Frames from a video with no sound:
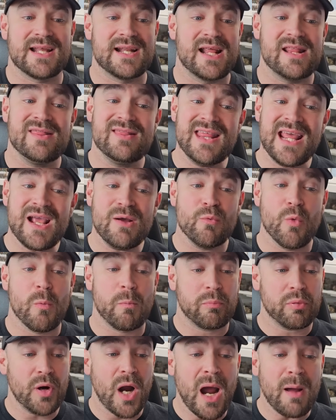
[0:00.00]
and I think will
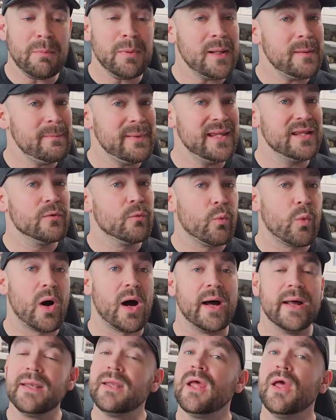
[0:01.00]
probably be the
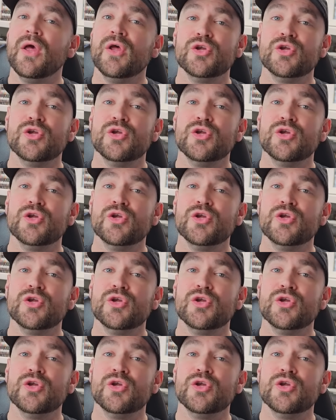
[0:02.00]
one